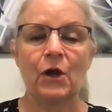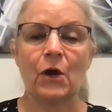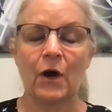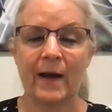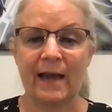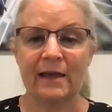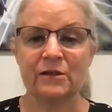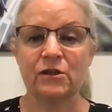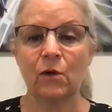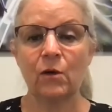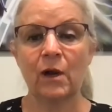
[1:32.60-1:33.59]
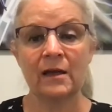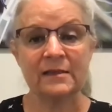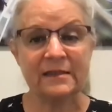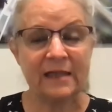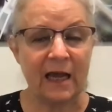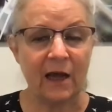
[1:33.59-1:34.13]
All right, so lung
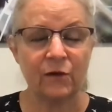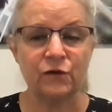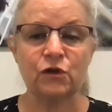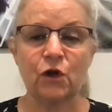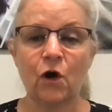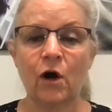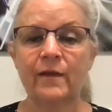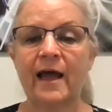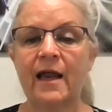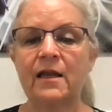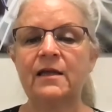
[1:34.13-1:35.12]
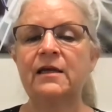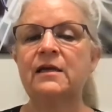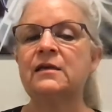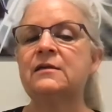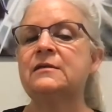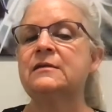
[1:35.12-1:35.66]
sounds are that
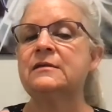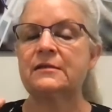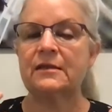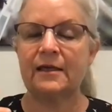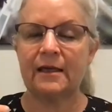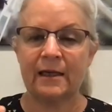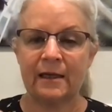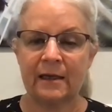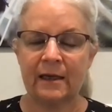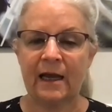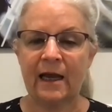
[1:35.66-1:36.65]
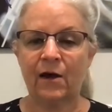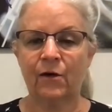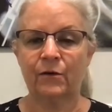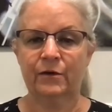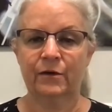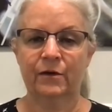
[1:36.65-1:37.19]
easy in and
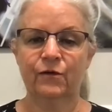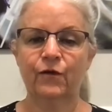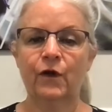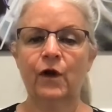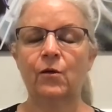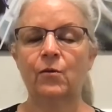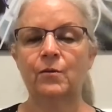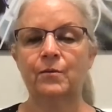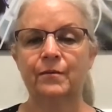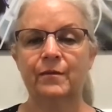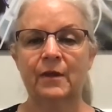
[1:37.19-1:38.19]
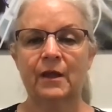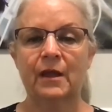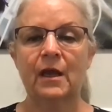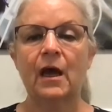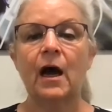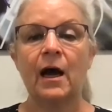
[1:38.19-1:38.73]
out flow.
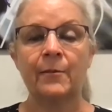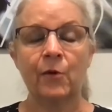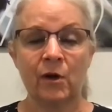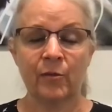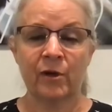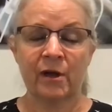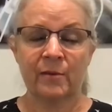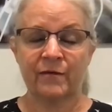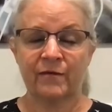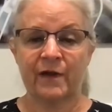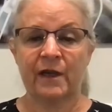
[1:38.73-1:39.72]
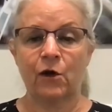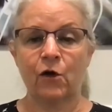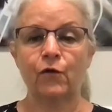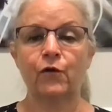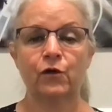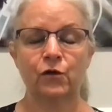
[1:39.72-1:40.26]
I'm going to bring up a video
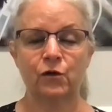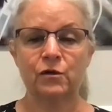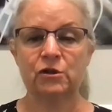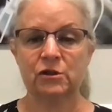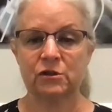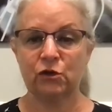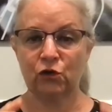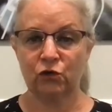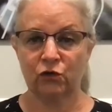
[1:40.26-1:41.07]
for you to just